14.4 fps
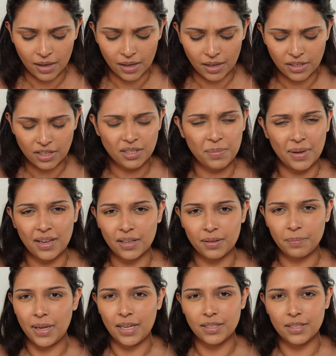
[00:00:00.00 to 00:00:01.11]

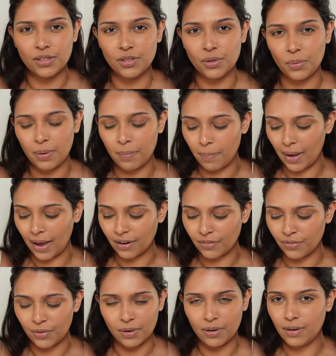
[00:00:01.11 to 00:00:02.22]
makes it so
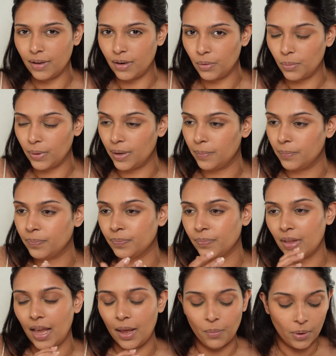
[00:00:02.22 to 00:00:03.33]
impactful in a way.
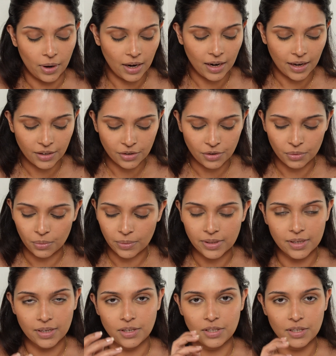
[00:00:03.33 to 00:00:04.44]
And what I like to do is
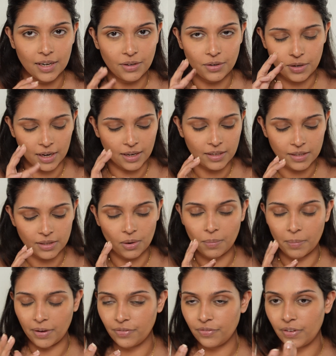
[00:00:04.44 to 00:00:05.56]
I just like to take this on
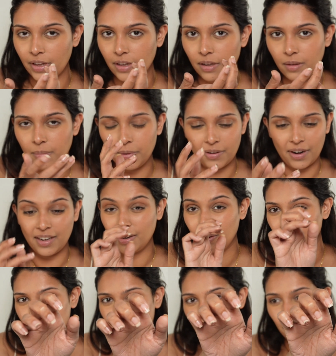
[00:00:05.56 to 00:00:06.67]
my finger, but right now
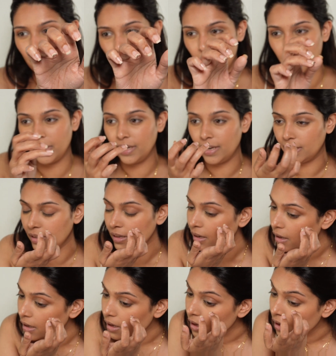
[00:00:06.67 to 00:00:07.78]
I just took it on my nail,
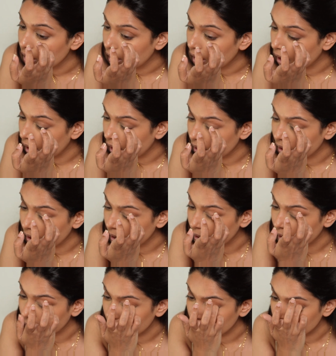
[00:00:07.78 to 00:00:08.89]
and I
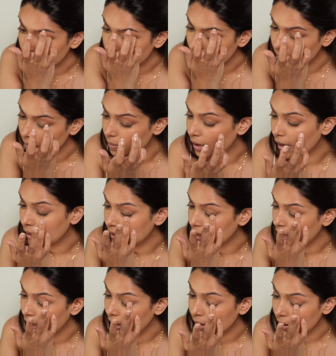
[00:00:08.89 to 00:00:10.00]
like to just apply
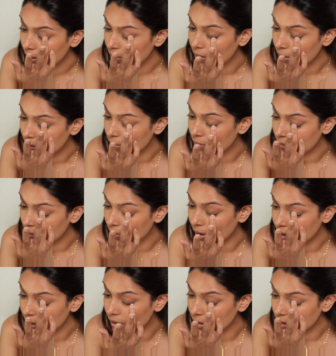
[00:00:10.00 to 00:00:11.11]
that
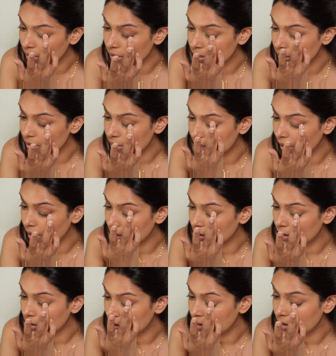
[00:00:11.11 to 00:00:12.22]
right in the
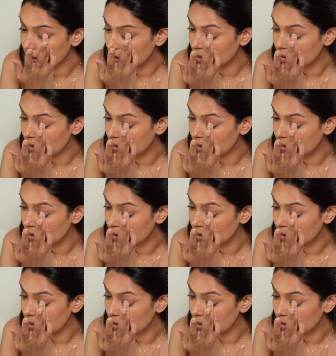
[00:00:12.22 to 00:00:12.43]
center,